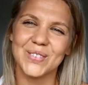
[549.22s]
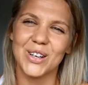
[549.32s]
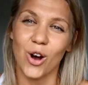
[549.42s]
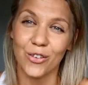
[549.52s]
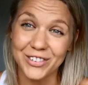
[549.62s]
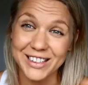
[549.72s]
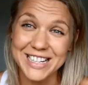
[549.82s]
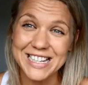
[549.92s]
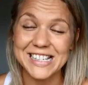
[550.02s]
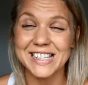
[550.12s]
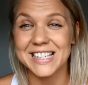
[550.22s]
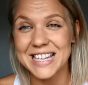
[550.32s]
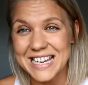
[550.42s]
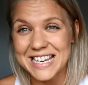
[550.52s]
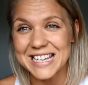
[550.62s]
Coffees,
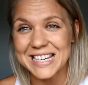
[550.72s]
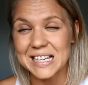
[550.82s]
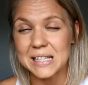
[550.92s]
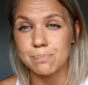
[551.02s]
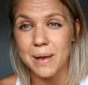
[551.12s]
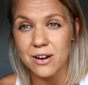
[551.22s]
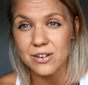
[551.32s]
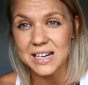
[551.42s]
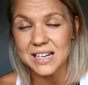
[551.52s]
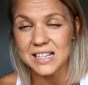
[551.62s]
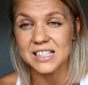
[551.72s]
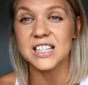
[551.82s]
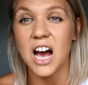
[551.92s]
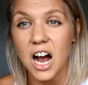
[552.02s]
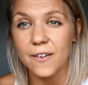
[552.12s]
teas, berries,
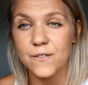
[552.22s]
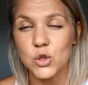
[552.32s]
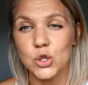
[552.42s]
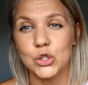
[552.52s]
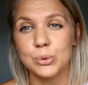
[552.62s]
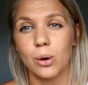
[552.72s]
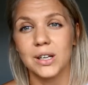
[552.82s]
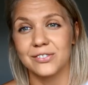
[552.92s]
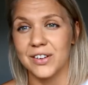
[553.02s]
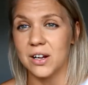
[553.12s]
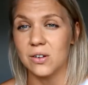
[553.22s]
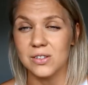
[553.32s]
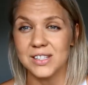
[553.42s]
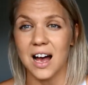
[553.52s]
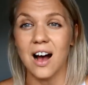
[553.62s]
dark foods.
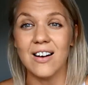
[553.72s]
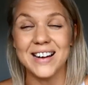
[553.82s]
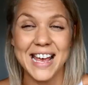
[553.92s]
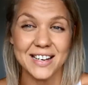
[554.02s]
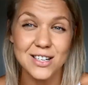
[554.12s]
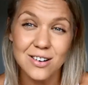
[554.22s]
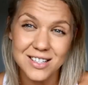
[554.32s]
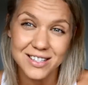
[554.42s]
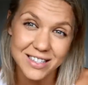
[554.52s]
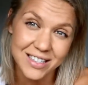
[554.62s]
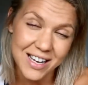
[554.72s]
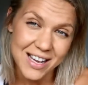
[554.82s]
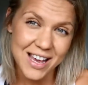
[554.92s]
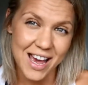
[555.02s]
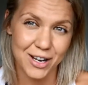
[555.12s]
Polyphenols are an antioxidant
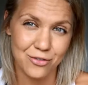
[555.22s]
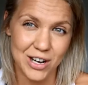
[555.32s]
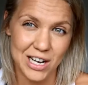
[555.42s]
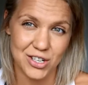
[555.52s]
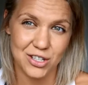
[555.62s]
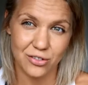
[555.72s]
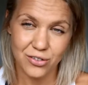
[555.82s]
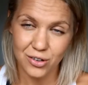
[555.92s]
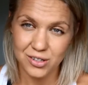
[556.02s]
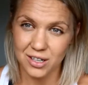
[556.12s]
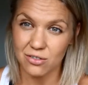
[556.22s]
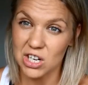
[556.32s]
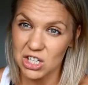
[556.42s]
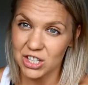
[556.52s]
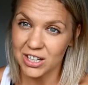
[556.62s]
and are rich in the foods that are
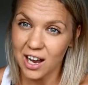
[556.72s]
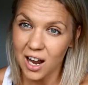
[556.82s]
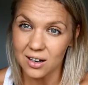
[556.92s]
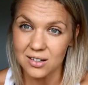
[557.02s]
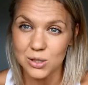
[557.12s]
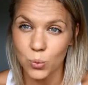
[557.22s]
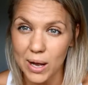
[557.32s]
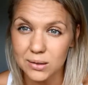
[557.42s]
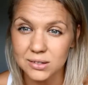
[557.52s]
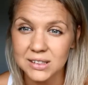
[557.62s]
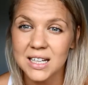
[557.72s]
rich in colour as well.